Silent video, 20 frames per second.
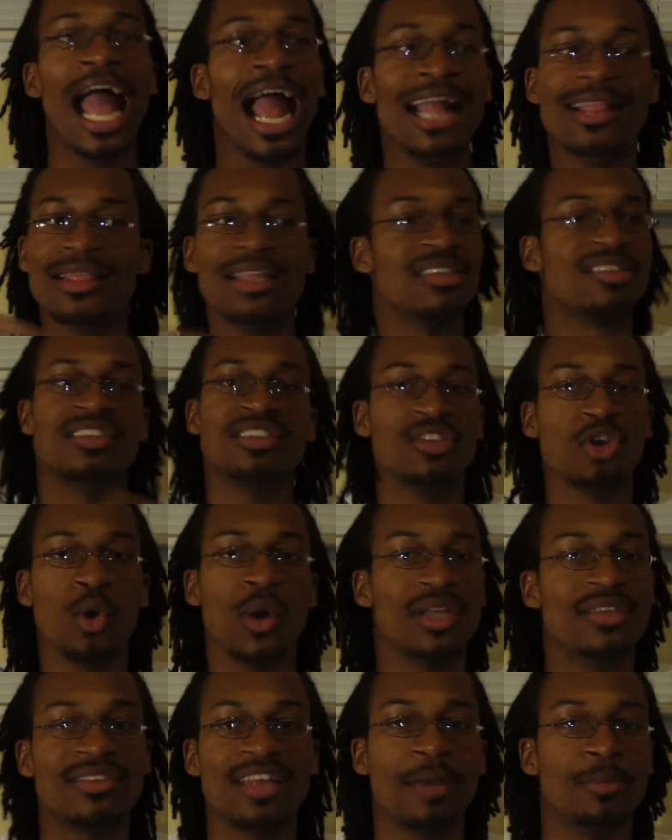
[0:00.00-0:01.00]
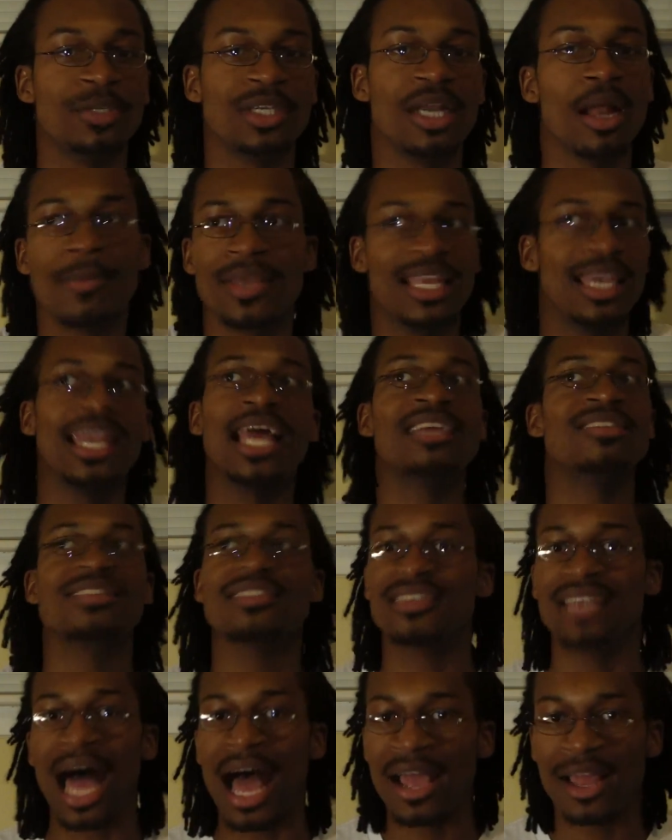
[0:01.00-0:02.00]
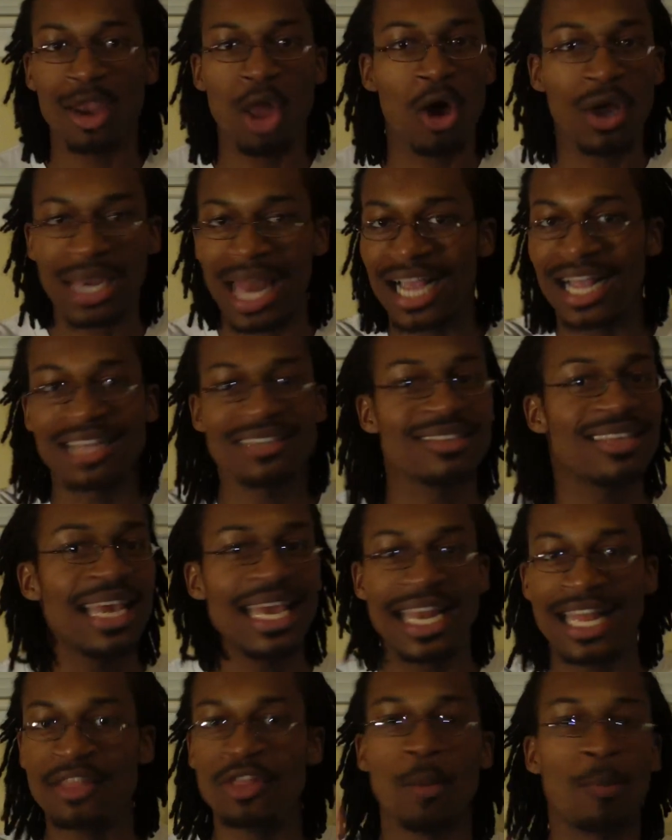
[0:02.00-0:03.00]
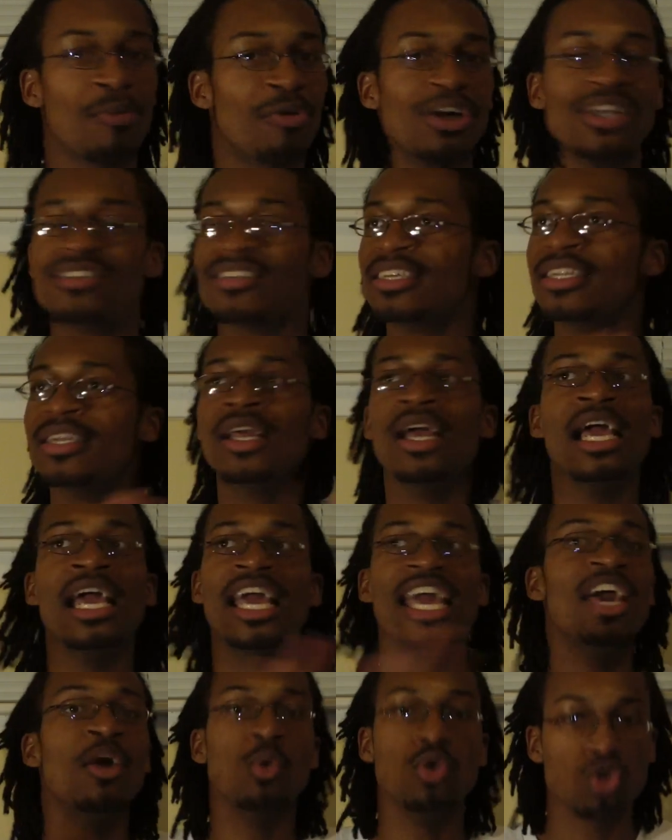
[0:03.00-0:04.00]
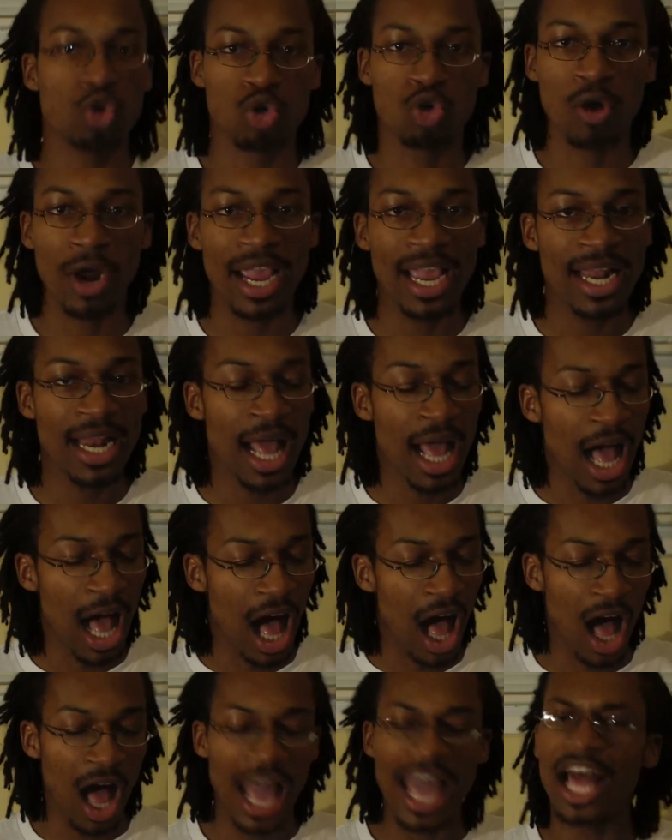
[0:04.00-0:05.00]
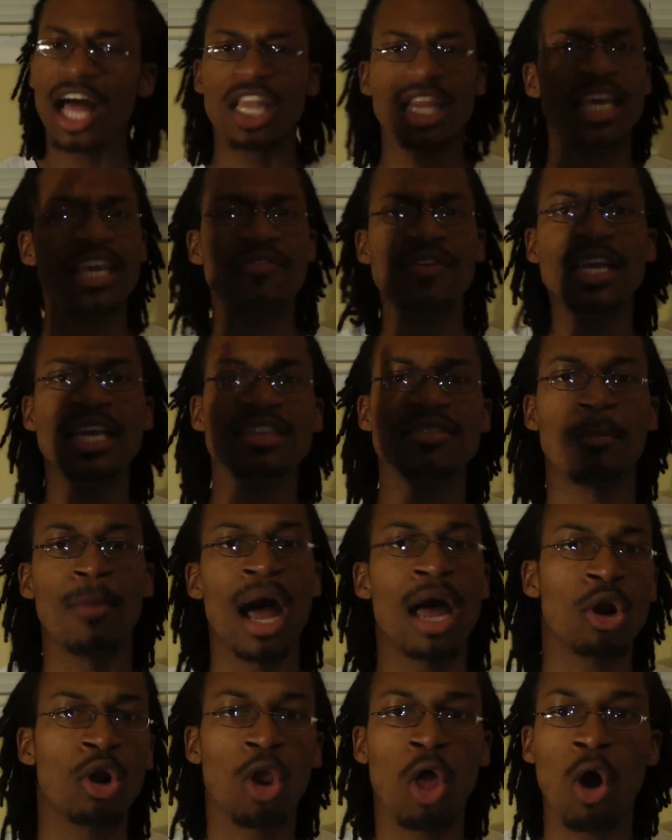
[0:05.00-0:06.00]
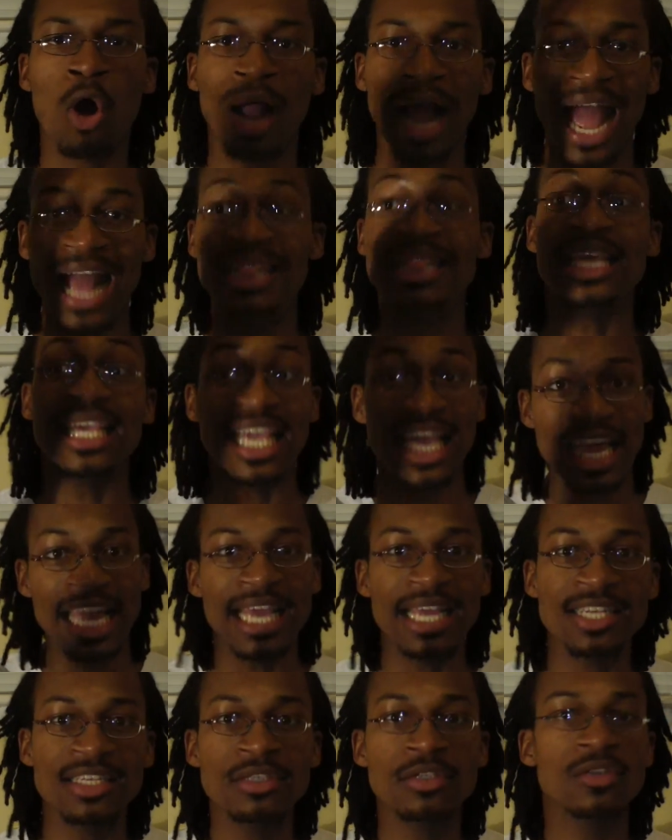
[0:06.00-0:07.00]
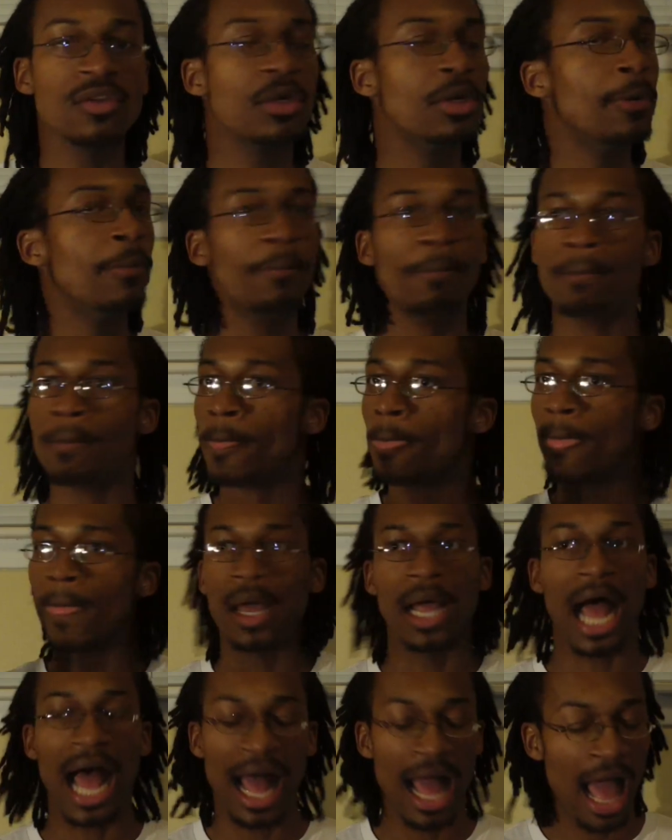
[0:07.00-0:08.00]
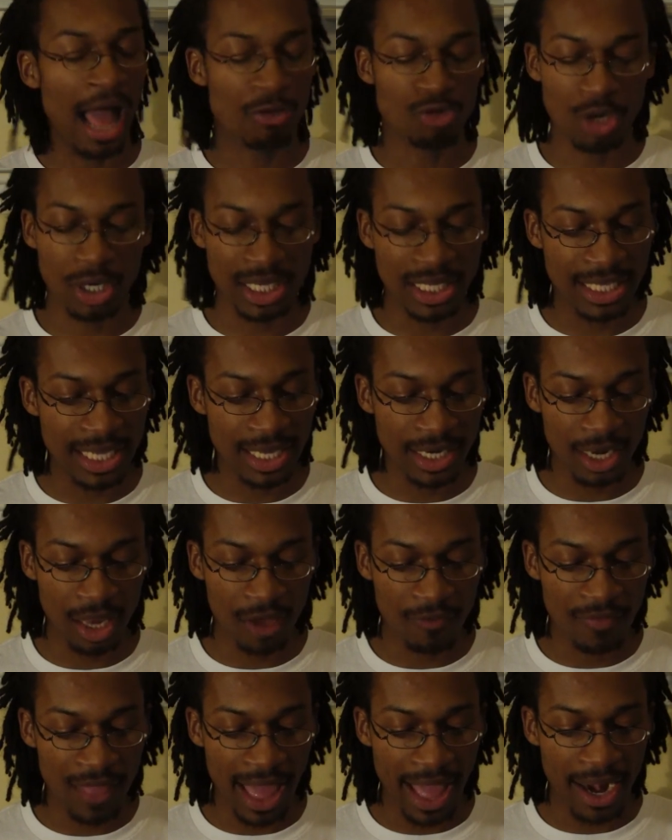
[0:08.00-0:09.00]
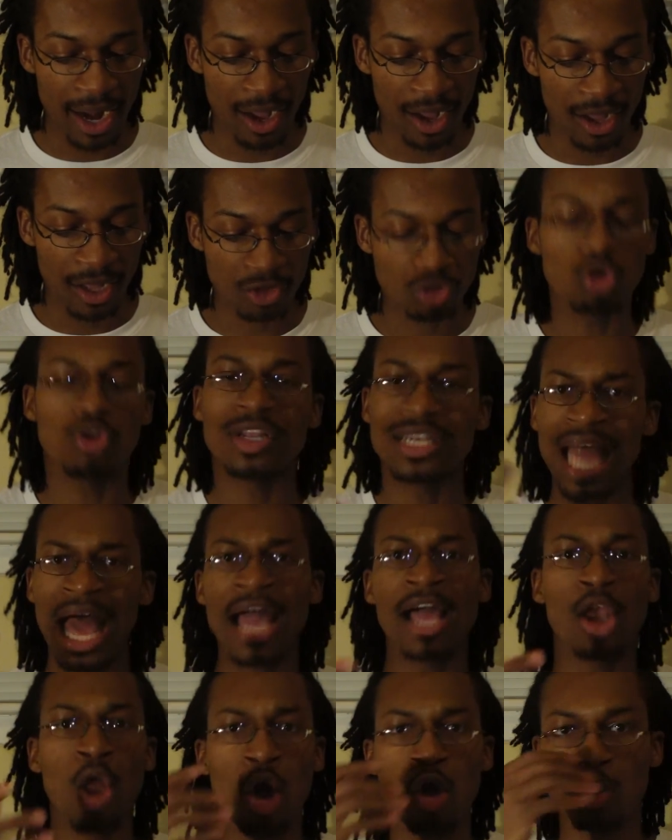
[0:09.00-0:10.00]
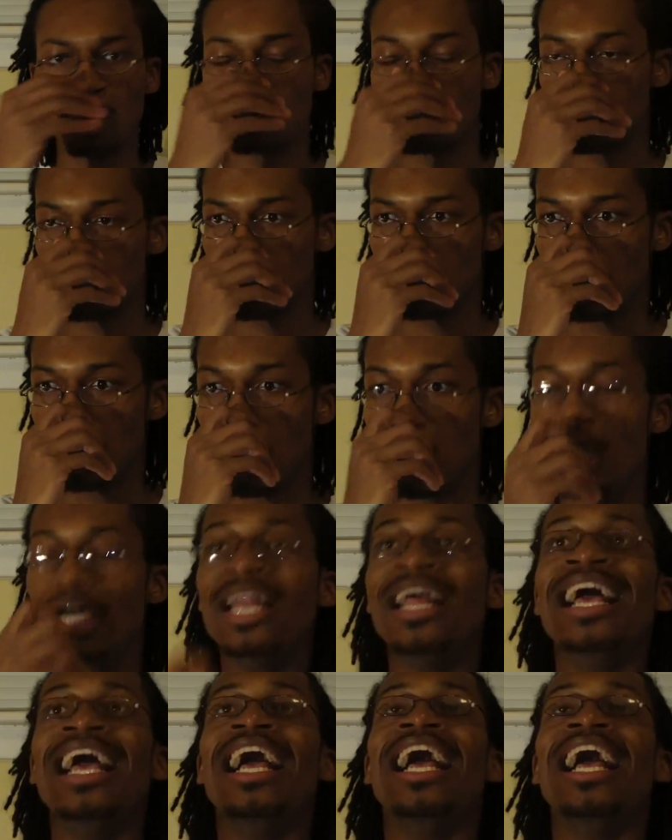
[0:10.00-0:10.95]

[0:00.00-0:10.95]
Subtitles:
and this is no exception. I mean, Lex's dialogue, like I said, in the prison, it was great. Hell, even his monologue at the end, I really did love that. So the dialogue was good,